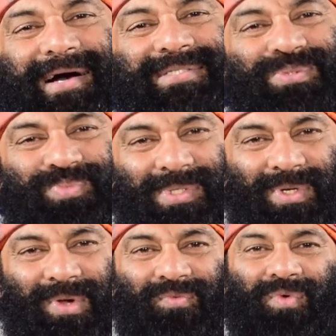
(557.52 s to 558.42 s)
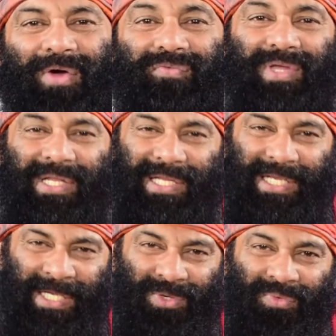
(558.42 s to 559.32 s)
husband and wife in
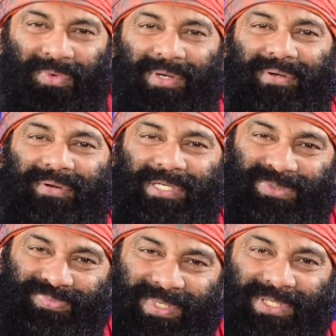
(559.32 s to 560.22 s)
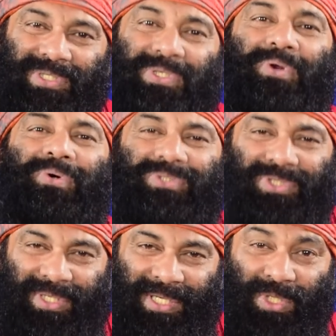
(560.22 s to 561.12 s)
equal respect grow
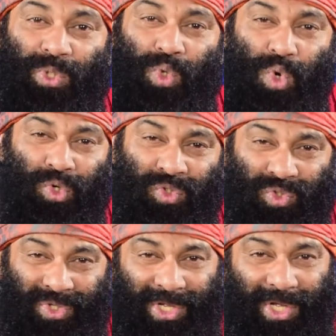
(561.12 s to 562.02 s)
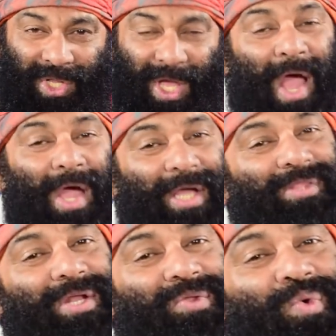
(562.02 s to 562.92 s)
together, cook together. In
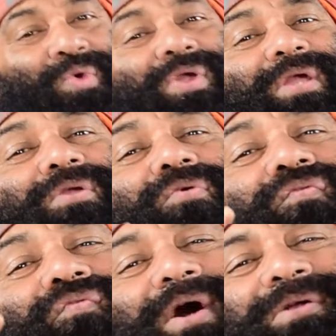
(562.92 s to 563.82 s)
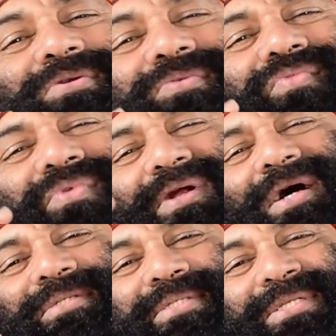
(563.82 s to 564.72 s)
that cooking, you find a
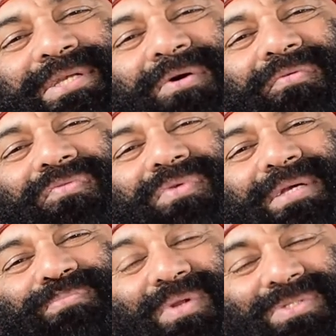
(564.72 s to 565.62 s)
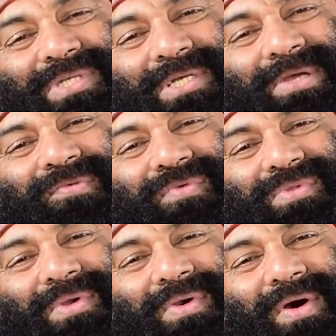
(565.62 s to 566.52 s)
variety of yes, prasada for
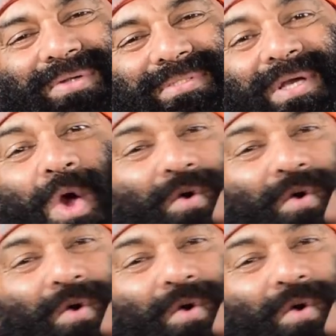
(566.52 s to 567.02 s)
the gods,